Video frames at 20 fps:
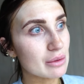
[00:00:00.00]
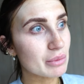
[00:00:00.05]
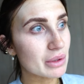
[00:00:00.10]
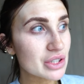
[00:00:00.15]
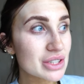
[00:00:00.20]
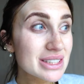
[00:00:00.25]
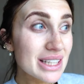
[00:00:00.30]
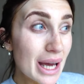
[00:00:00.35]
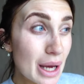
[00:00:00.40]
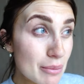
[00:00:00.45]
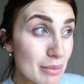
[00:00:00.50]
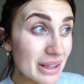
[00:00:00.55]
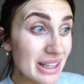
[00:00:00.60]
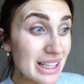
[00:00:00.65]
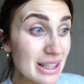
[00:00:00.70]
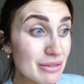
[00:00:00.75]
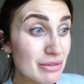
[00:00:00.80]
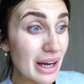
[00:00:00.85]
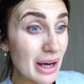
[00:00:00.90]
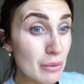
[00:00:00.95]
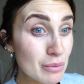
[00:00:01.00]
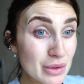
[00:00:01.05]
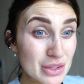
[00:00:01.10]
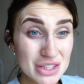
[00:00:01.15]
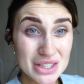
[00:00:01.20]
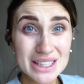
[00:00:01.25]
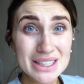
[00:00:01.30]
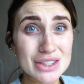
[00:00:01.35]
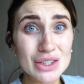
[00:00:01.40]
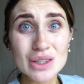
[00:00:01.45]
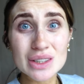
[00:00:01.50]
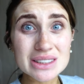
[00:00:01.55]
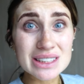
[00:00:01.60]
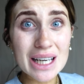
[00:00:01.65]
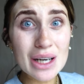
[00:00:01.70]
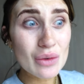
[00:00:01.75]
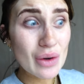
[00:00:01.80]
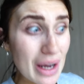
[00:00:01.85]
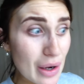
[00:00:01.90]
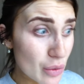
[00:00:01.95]
But I just can't believe how much they sold
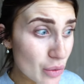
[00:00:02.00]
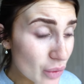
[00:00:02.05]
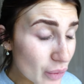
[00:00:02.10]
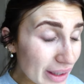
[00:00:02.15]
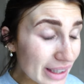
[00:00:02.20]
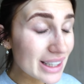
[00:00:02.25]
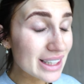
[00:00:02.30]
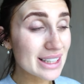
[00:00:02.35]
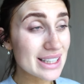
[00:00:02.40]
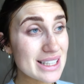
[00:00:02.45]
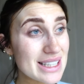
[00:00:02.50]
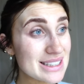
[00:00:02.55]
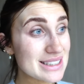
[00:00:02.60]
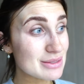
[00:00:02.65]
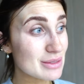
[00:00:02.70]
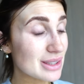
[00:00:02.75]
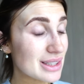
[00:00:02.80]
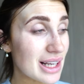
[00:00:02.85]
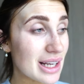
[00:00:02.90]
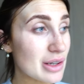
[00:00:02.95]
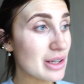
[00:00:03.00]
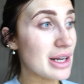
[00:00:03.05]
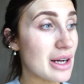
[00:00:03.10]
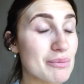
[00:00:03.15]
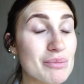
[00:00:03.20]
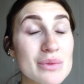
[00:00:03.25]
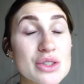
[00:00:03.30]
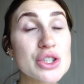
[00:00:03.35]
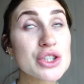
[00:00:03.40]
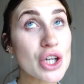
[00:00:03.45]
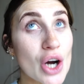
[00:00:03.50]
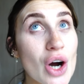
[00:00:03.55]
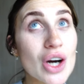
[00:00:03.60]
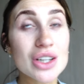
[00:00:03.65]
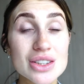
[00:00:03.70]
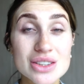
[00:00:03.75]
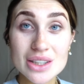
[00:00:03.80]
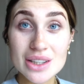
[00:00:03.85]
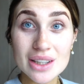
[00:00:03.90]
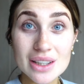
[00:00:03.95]
out, how quickly they... Oh, I'm
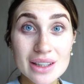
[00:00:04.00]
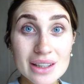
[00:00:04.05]
shocked.